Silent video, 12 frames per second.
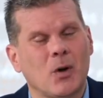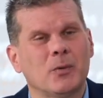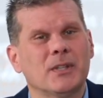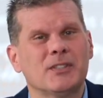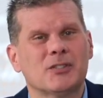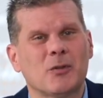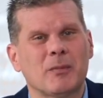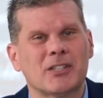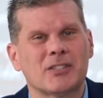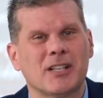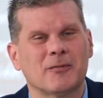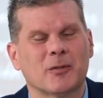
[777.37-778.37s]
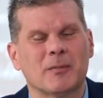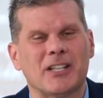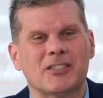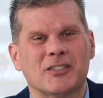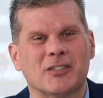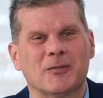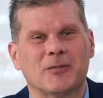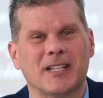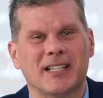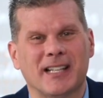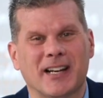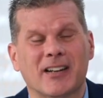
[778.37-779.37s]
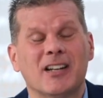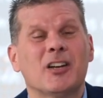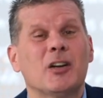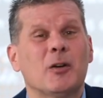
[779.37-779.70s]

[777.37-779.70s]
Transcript: only so much information could fit in there.